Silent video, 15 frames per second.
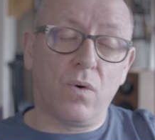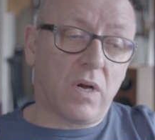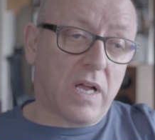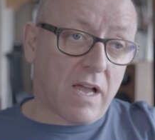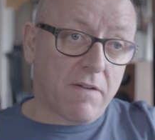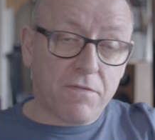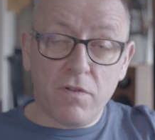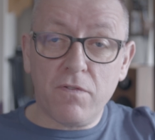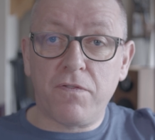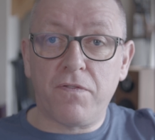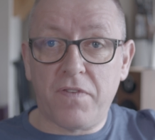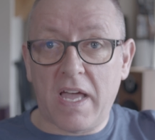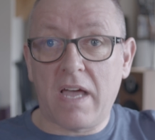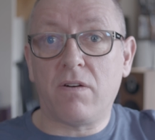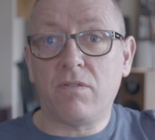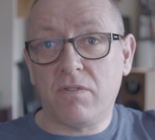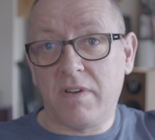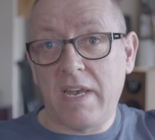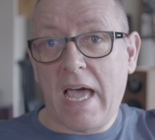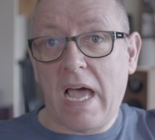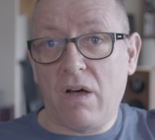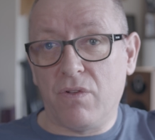Or have you
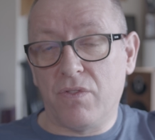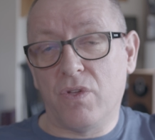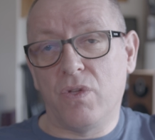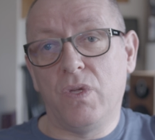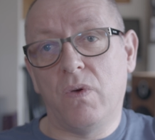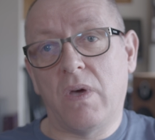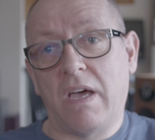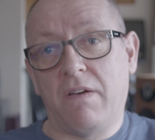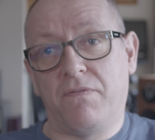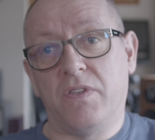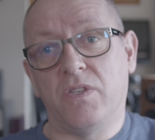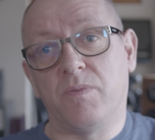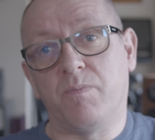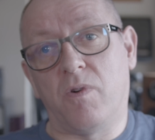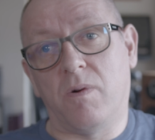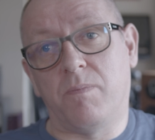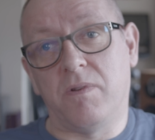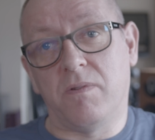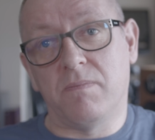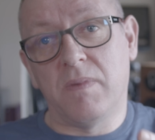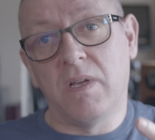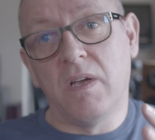found now that you have this
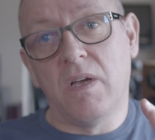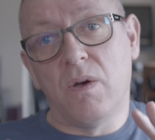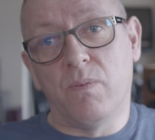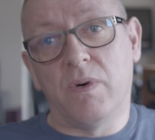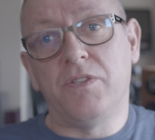problem